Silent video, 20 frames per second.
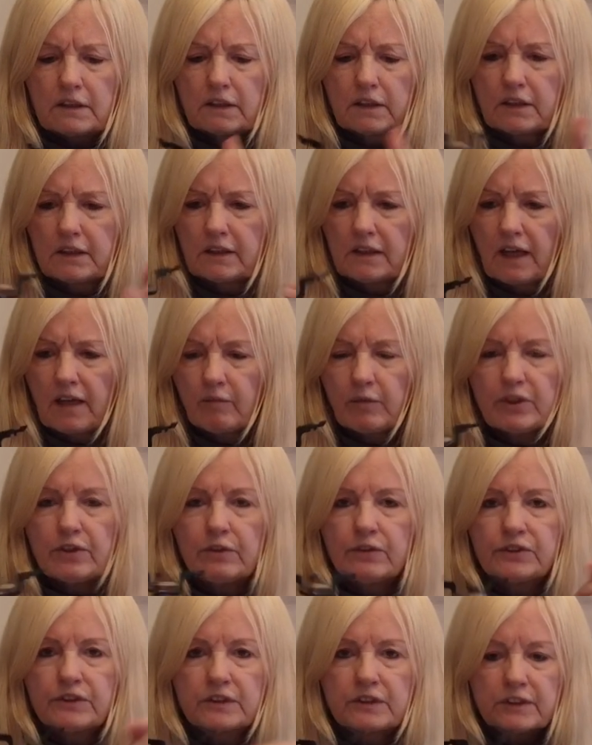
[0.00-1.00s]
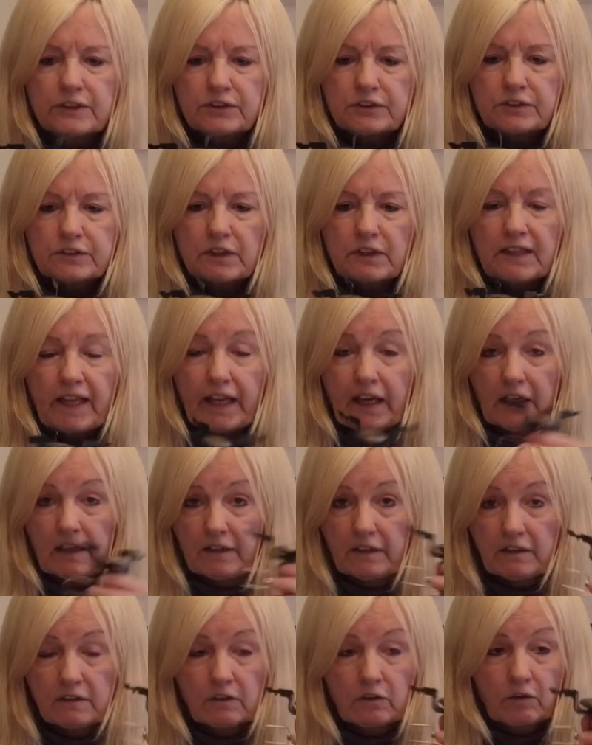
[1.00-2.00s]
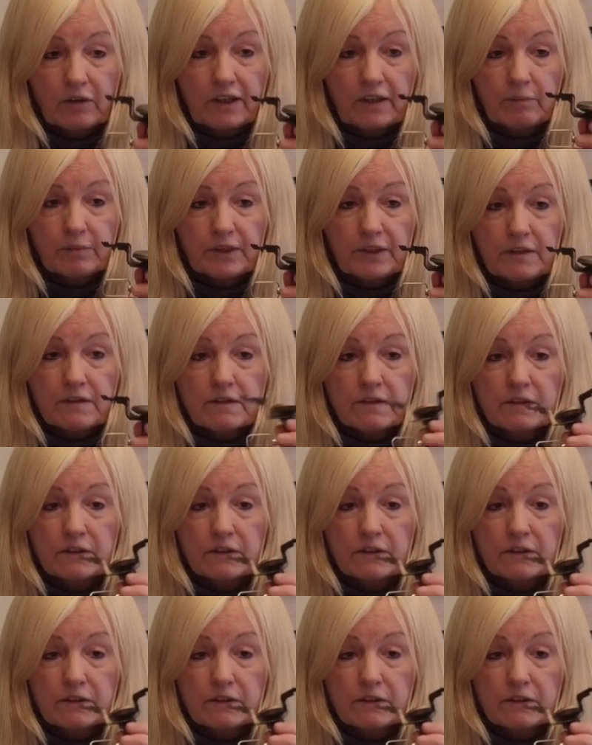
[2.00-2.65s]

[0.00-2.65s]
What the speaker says: I've been using this lately quite a bit.